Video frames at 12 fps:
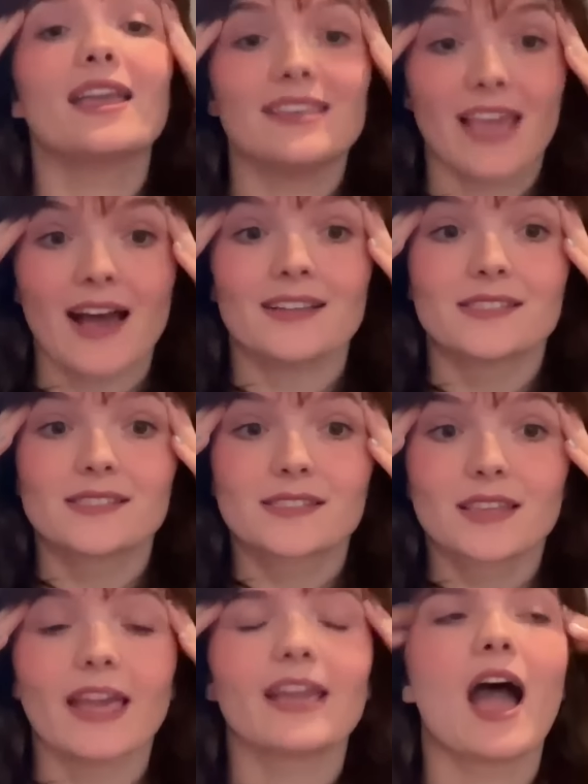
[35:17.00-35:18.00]
yes,
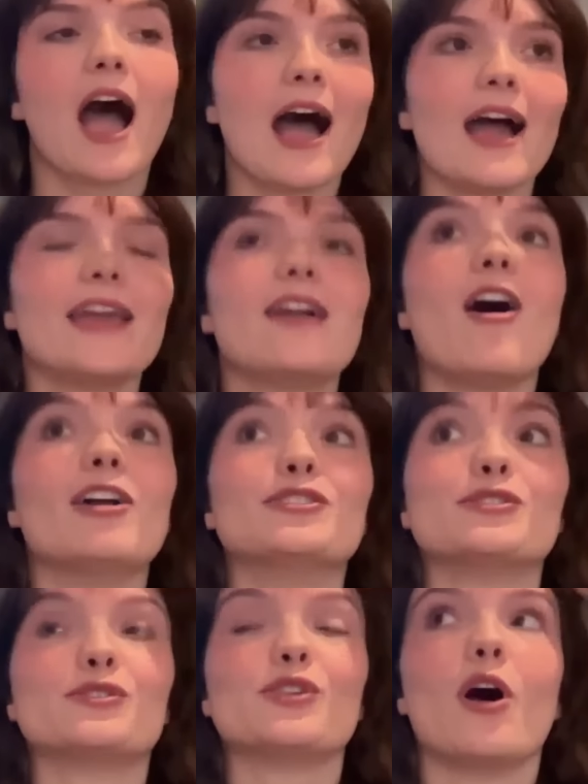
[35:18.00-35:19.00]
like I in
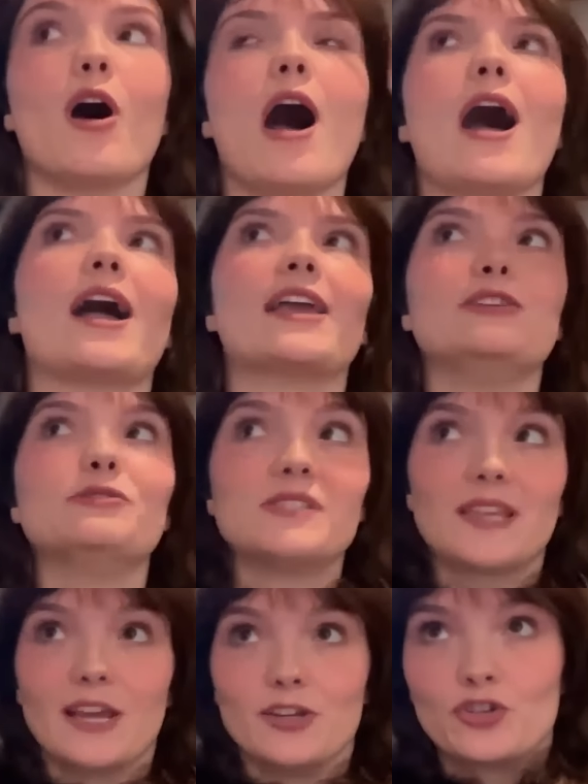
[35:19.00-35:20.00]
so I used
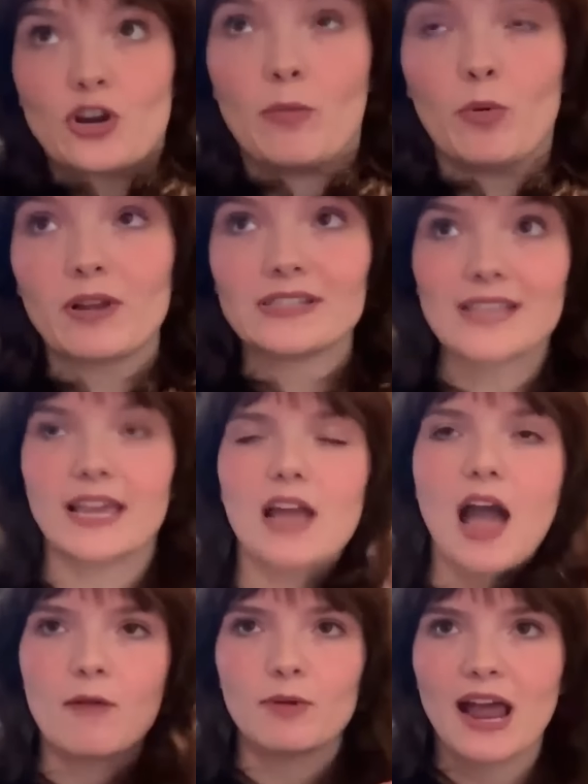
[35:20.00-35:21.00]
to get in trouble because like
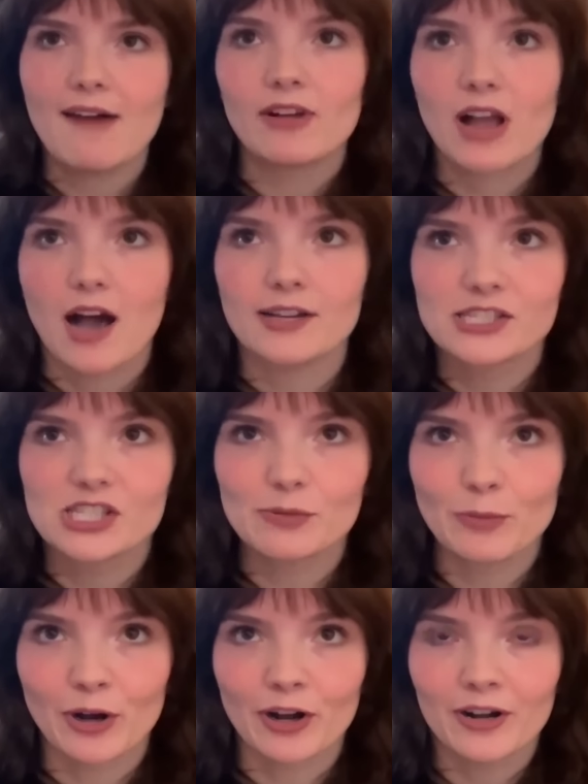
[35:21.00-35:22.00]
I would have a
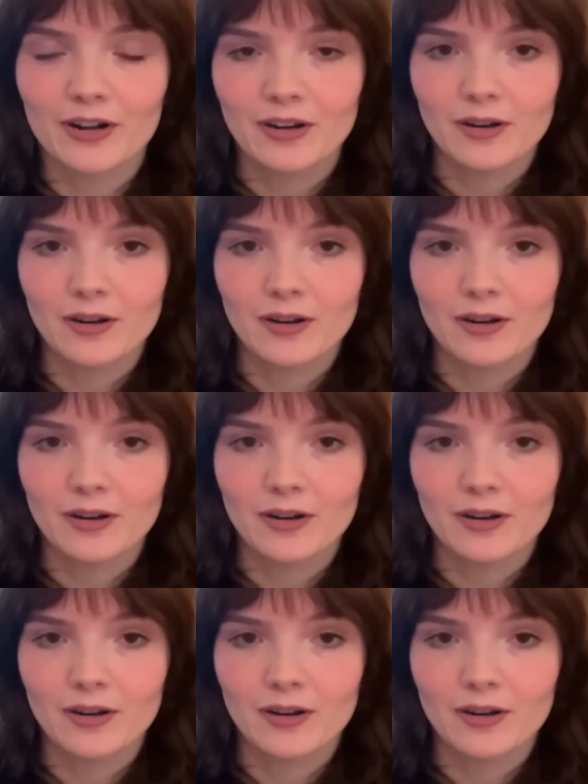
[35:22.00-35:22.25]
customer